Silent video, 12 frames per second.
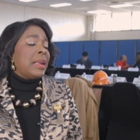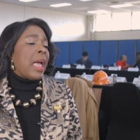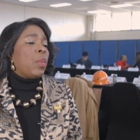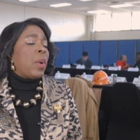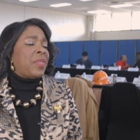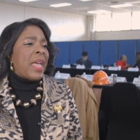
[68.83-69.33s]

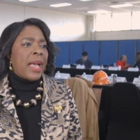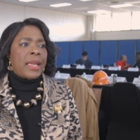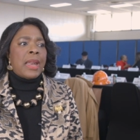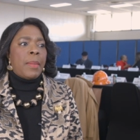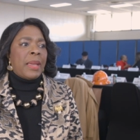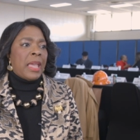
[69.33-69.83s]
and what the
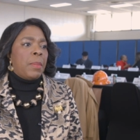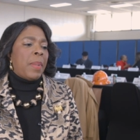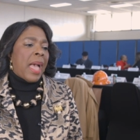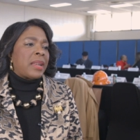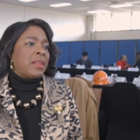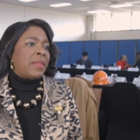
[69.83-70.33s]
economic
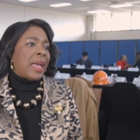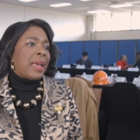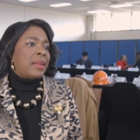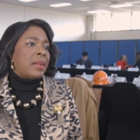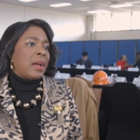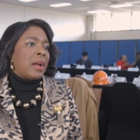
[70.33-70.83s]
impact of
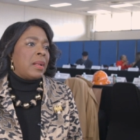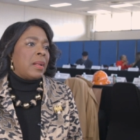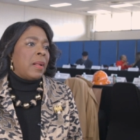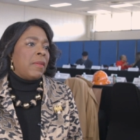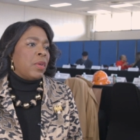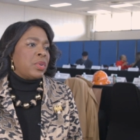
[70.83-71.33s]
that,
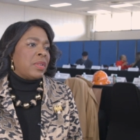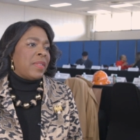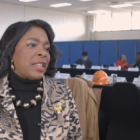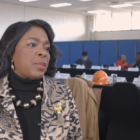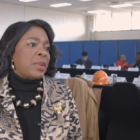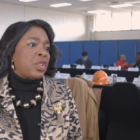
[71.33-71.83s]
of those
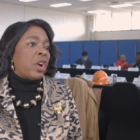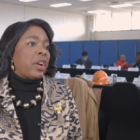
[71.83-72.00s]
investments